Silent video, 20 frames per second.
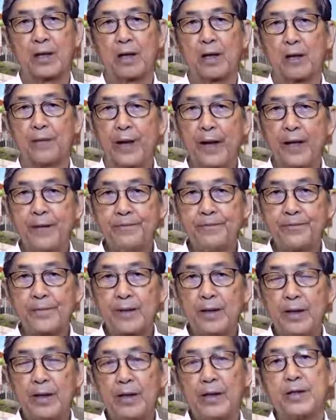All right?
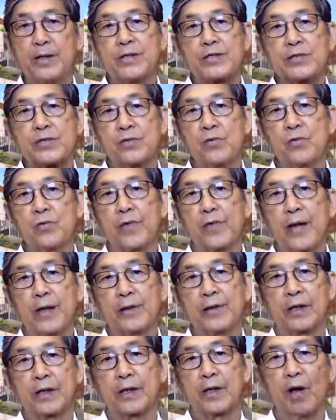So that
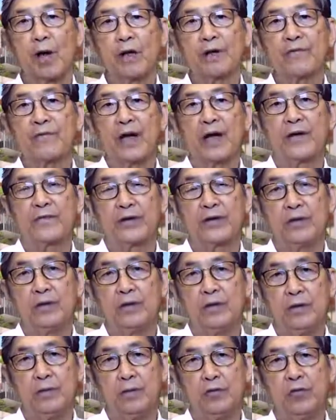the God of
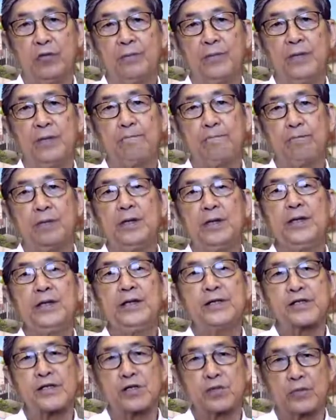heaven would be
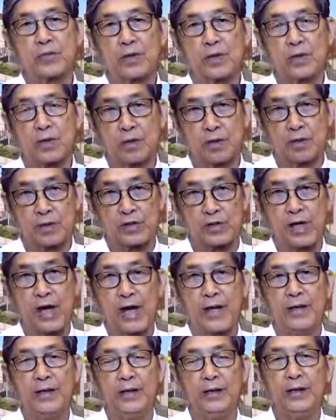pleased with
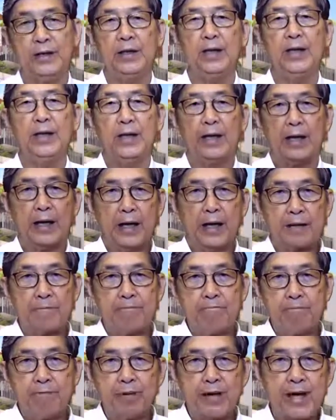China
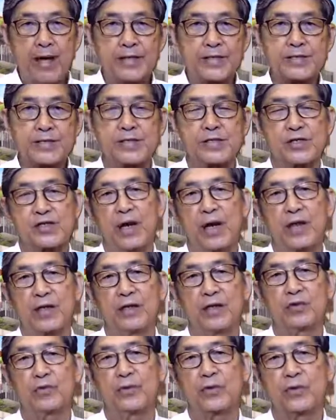and bless
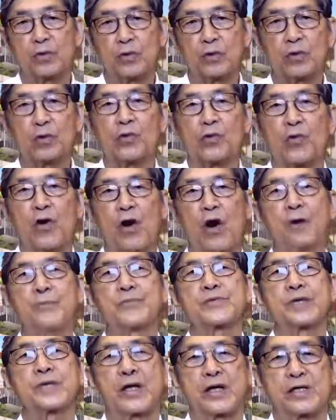China with good
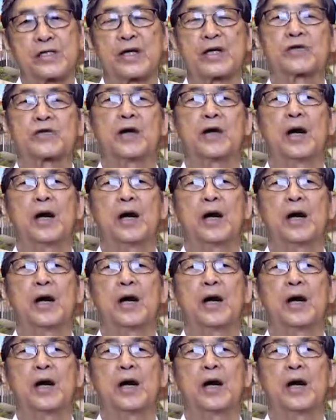crops, etc.